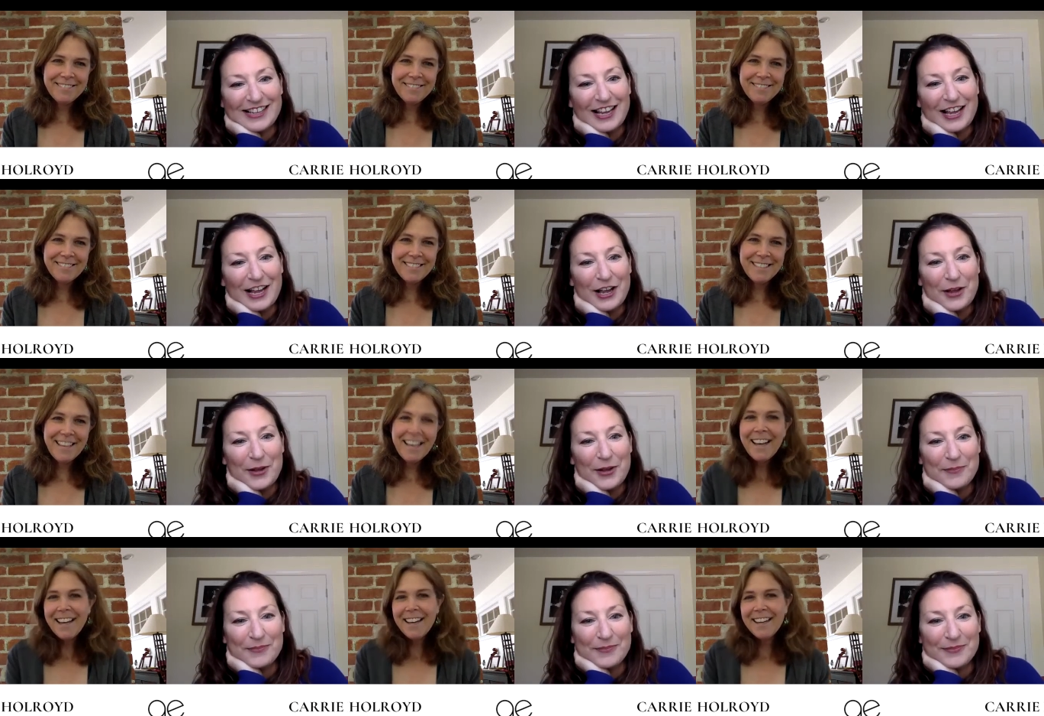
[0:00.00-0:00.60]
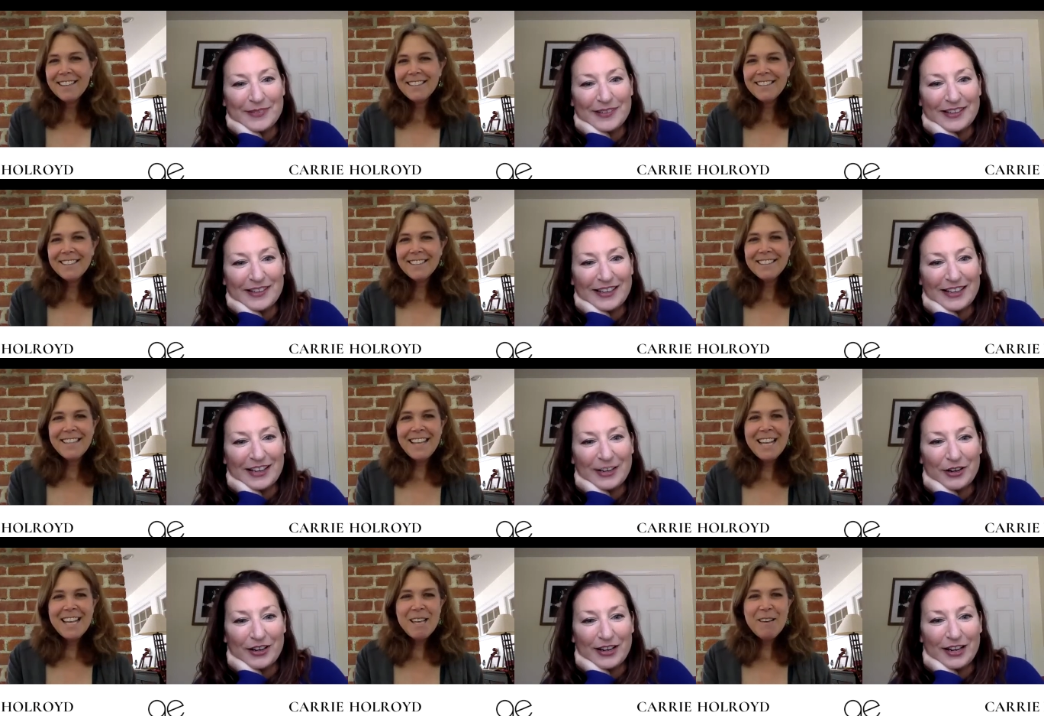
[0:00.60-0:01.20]
Speaker 1: Um,
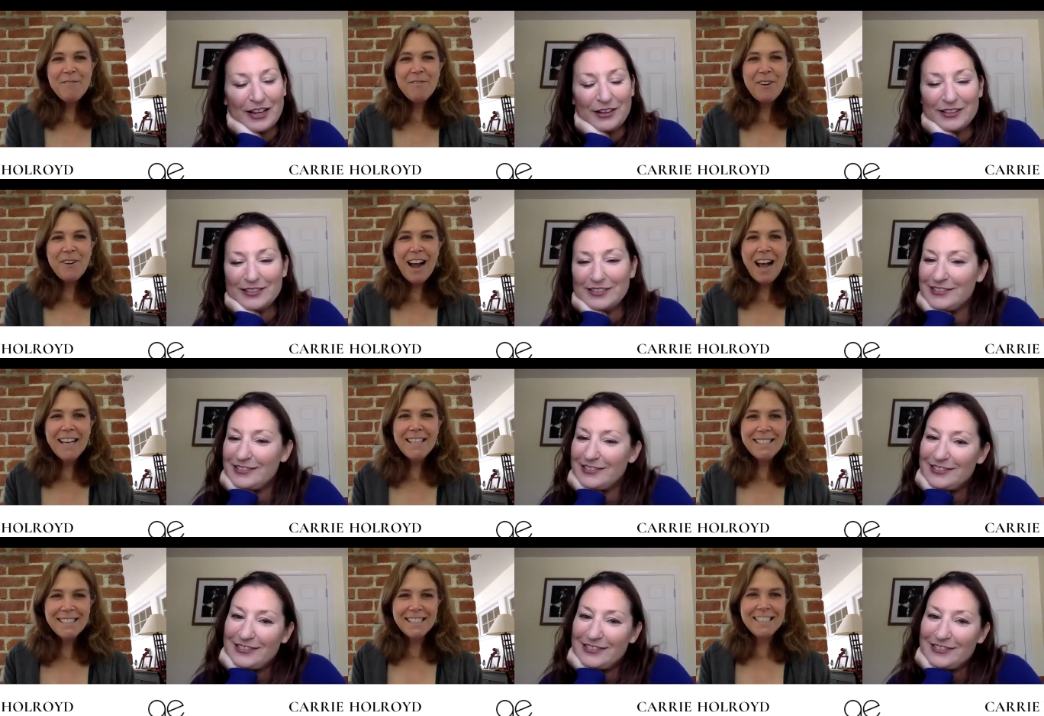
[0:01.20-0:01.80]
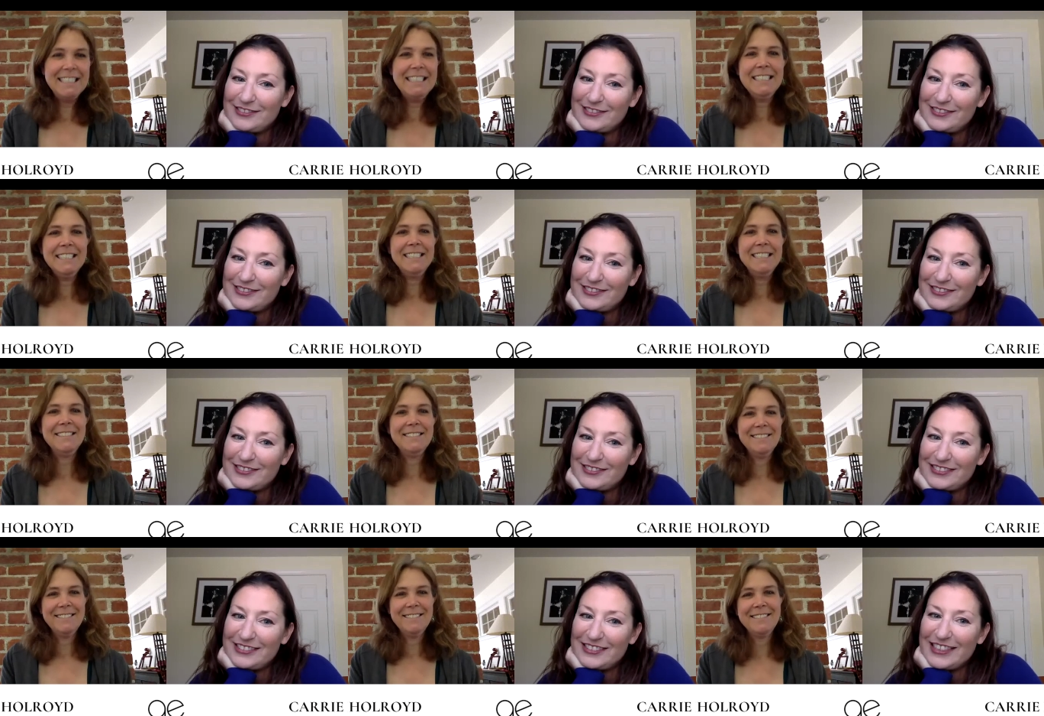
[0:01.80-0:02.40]
Thank you for asking.
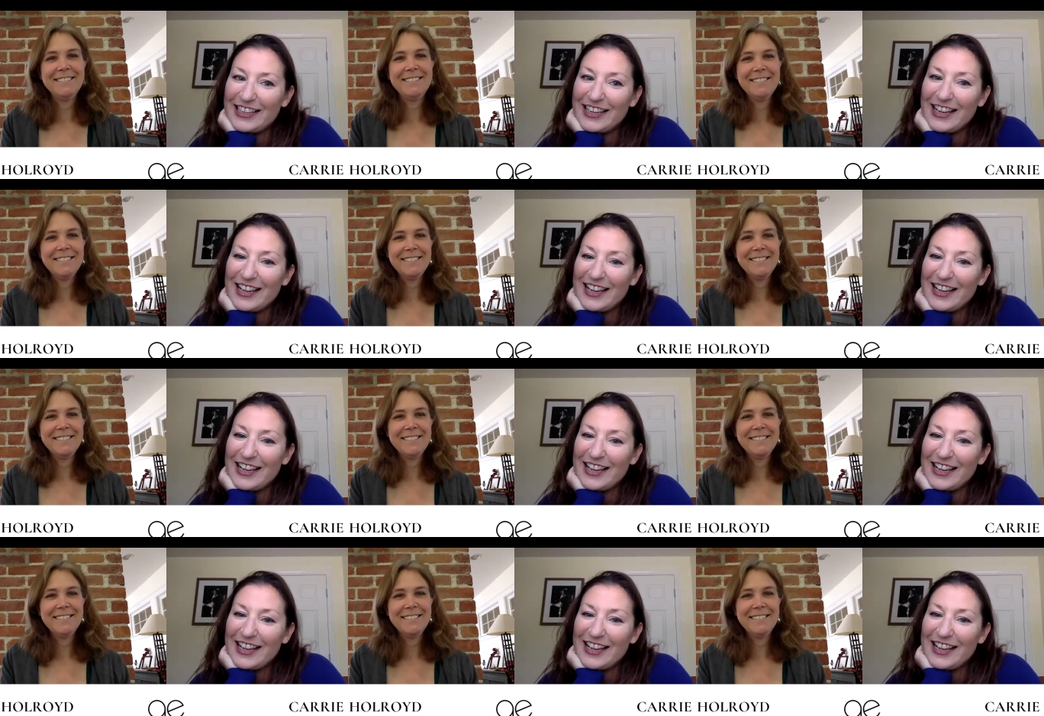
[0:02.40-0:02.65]
Yeah.